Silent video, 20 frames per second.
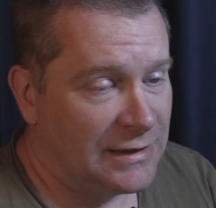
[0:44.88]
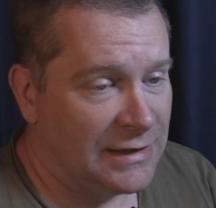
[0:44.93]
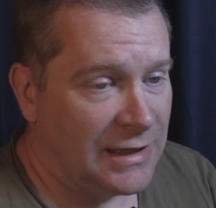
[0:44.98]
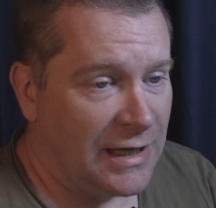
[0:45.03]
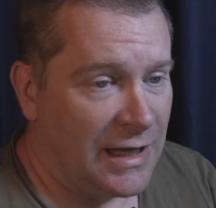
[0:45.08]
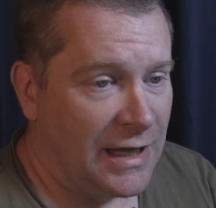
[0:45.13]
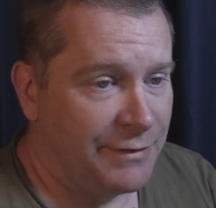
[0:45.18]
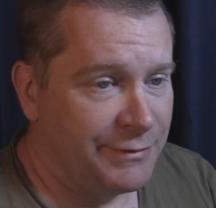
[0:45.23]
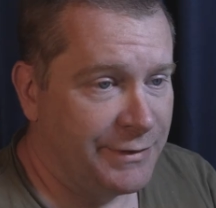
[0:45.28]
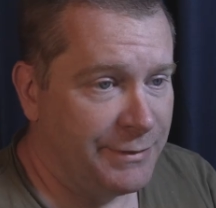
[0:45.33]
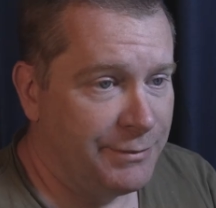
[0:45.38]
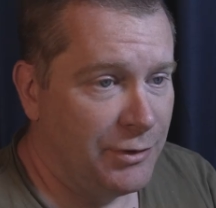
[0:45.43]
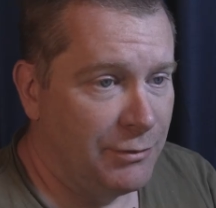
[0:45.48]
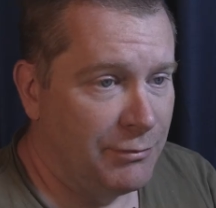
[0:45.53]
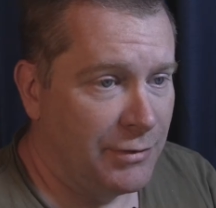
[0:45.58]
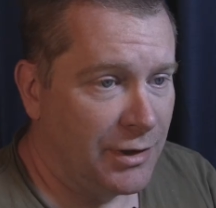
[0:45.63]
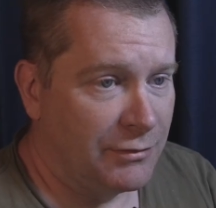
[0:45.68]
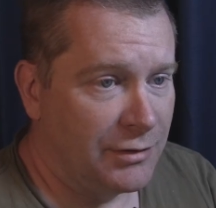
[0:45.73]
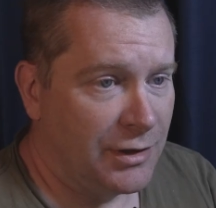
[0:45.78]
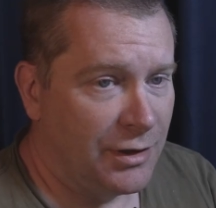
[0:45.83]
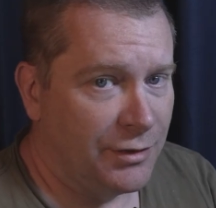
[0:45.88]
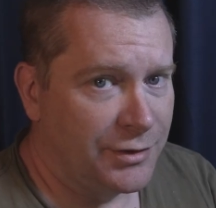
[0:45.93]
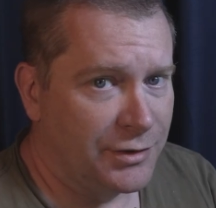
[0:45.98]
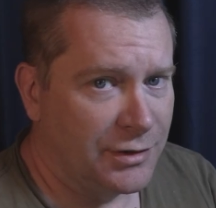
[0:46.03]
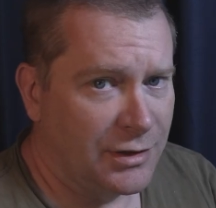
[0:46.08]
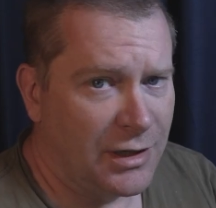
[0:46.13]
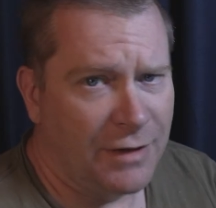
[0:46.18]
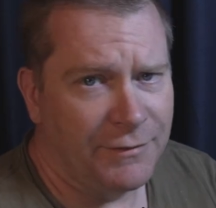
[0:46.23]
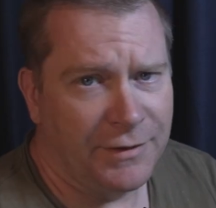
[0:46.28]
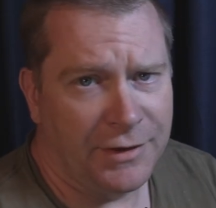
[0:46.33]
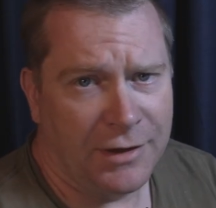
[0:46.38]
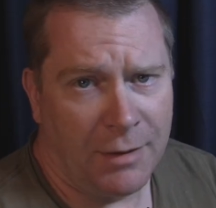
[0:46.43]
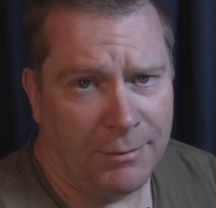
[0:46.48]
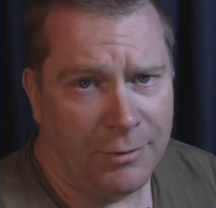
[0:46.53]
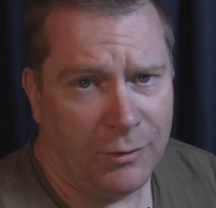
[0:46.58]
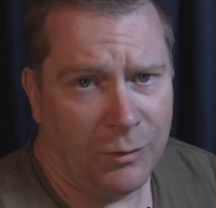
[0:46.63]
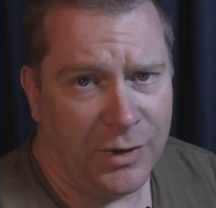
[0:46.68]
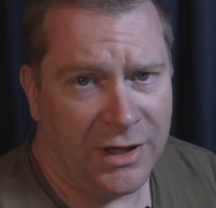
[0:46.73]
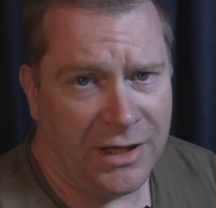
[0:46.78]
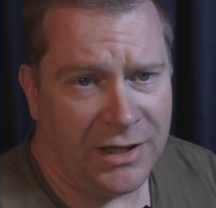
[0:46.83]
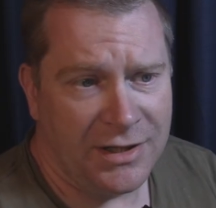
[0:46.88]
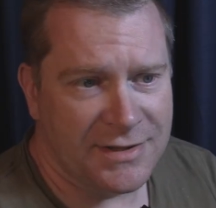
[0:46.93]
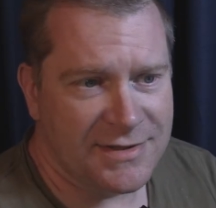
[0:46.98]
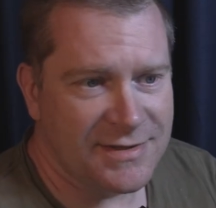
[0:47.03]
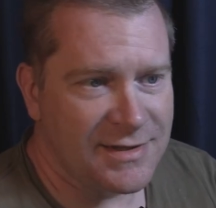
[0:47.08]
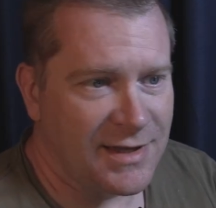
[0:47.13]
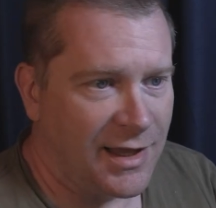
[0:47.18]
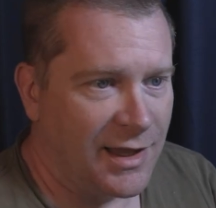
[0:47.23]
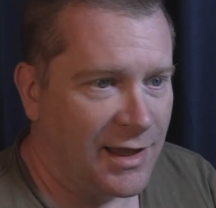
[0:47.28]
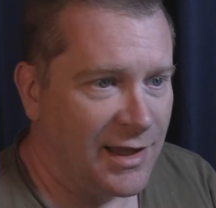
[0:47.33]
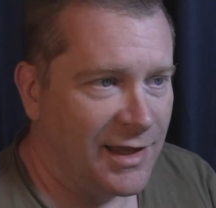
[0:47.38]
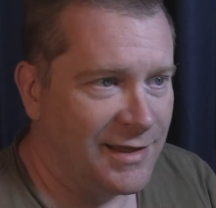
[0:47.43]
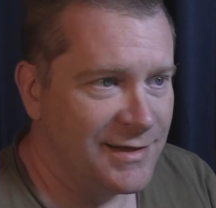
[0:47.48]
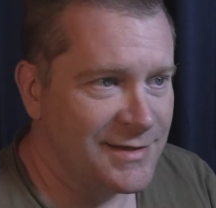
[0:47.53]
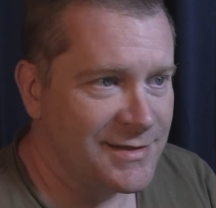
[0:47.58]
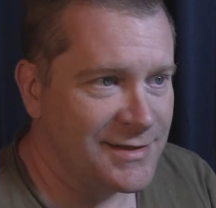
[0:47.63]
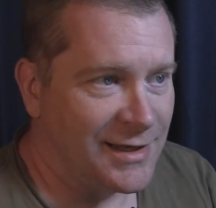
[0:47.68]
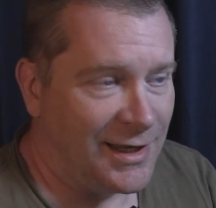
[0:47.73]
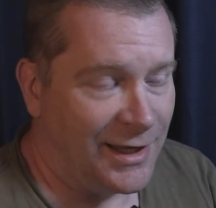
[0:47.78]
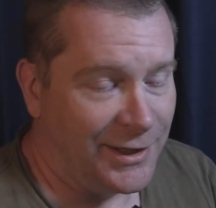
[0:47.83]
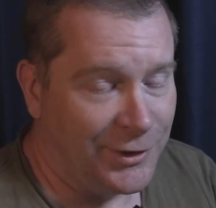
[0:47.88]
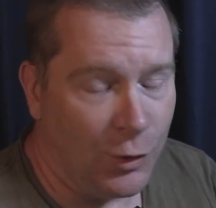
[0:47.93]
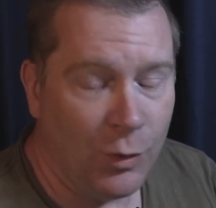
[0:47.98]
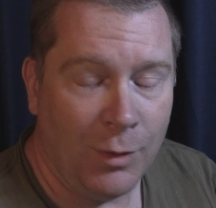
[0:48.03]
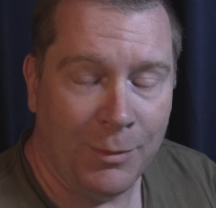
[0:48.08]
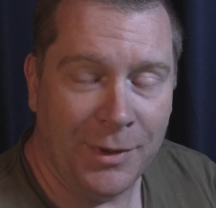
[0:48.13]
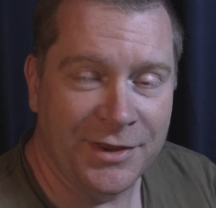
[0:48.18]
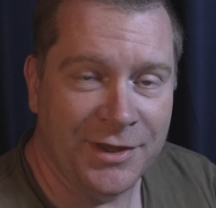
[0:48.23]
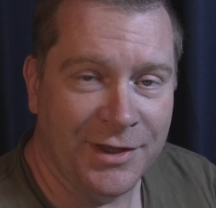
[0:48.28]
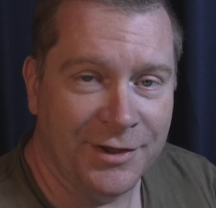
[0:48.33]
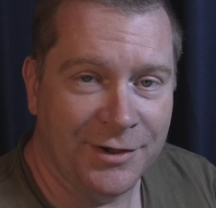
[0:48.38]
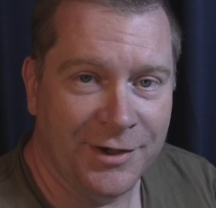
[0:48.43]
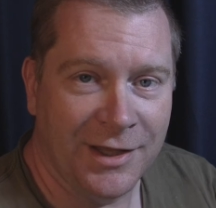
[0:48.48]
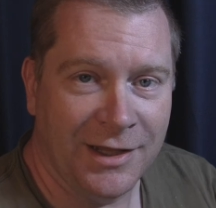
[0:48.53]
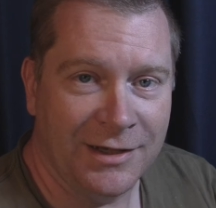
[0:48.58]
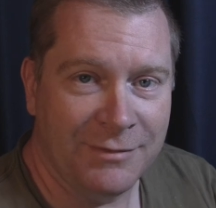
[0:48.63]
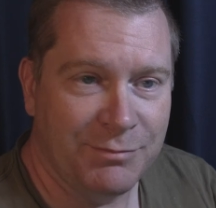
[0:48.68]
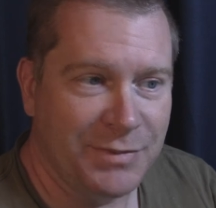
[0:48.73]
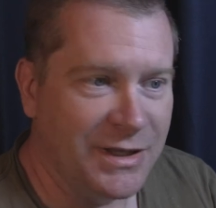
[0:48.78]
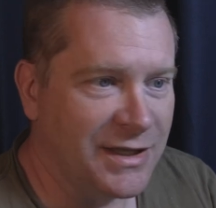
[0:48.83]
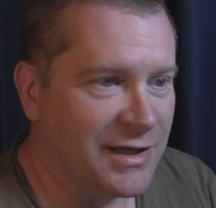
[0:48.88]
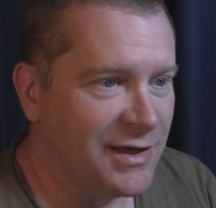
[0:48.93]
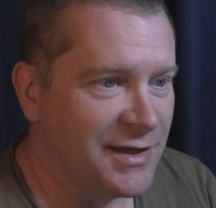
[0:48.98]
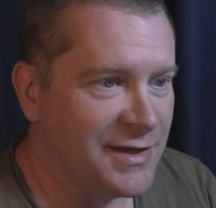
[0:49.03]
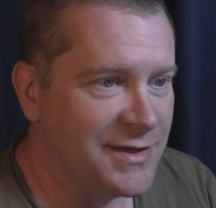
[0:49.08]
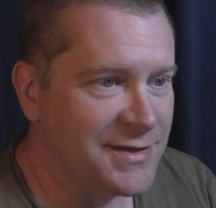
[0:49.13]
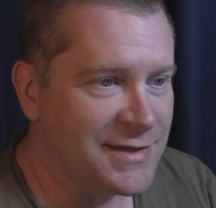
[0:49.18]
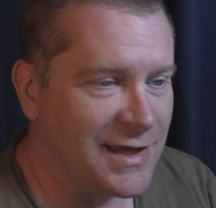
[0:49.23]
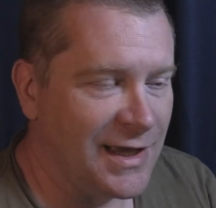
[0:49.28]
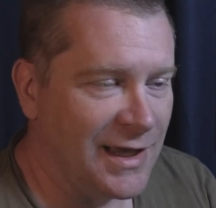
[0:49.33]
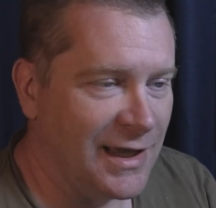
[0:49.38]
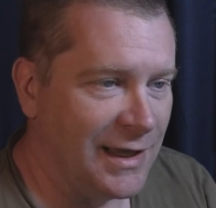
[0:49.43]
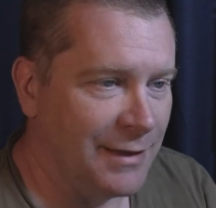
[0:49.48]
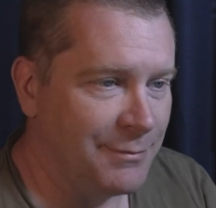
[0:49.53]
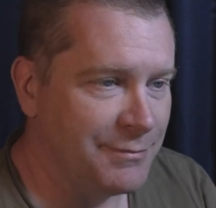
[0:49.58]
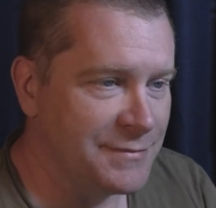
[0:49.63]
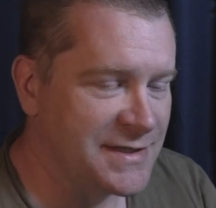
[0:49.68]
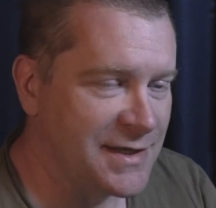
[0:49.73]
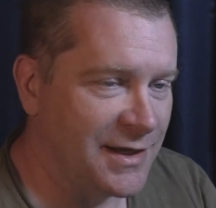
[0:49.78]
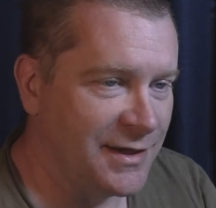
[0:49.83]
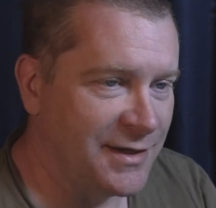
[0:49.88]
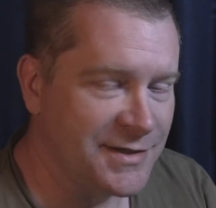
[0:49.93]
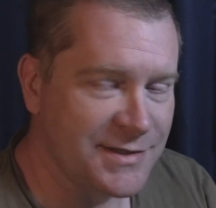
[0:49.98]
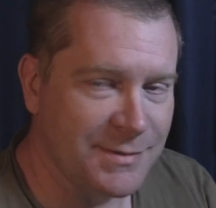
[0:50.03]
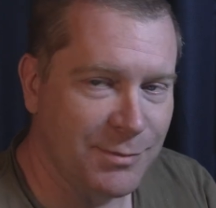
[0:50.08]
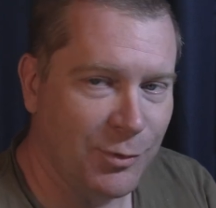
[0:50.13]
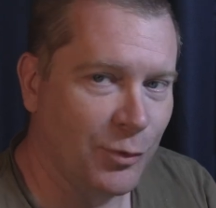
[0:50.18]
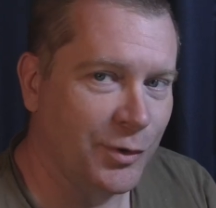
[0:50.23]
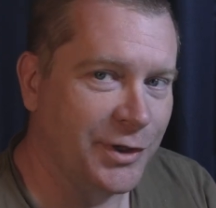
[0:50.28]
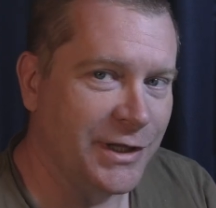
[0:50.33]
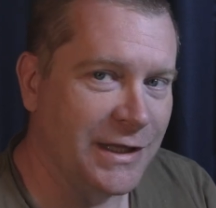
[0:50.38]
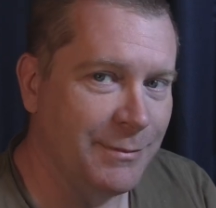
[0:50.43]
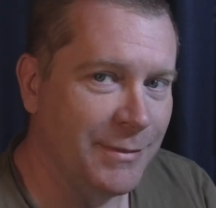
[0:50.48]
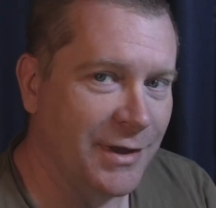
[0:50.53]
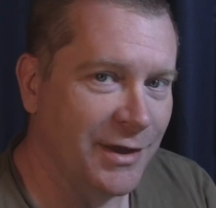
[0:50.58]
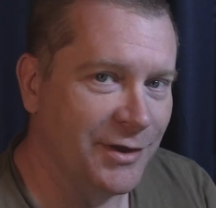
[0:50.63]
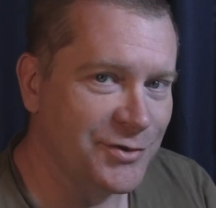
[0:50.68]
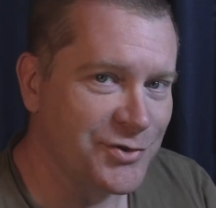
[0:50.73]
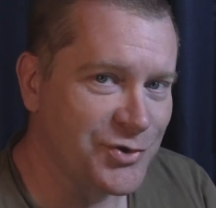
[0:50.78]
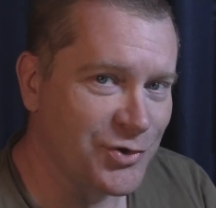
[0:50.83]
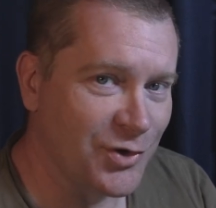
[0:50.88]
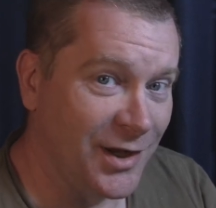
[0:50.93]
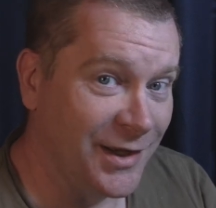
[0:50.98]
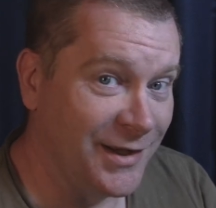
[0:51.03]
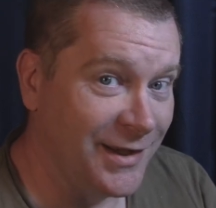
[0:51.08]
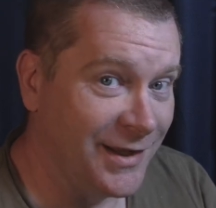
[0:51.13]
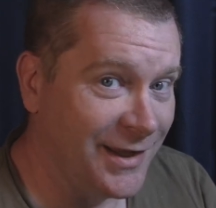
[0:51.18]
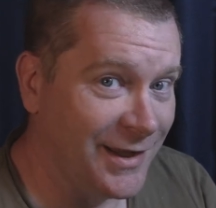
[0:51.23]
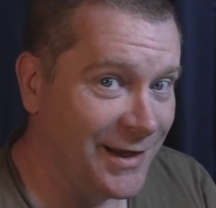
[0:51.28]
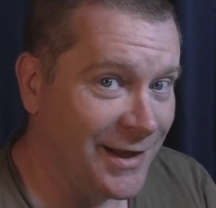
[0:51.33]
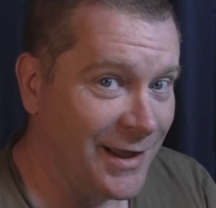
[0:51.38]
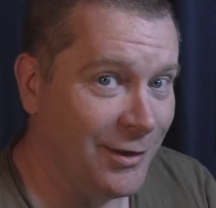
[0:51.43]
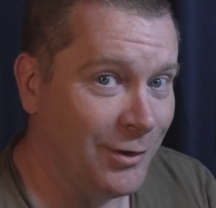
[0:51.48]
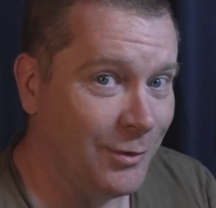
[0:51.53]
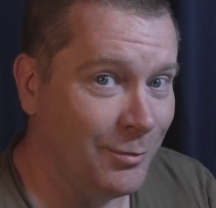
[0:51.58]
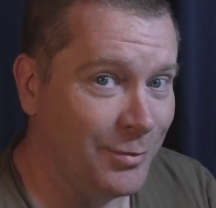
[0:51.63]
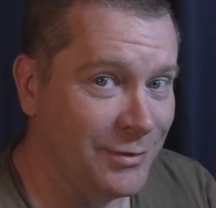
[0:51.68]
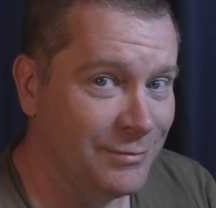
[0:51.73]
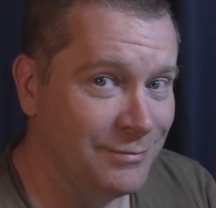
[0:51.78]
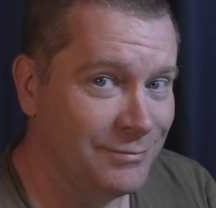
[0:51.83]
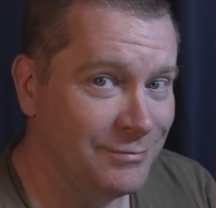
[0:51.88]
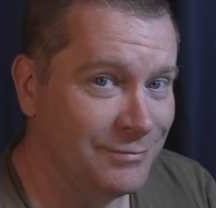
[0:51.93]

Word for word: I reboot my router every couple weeks, and I know I'm on the internet because I'm sending support emails trying to get help.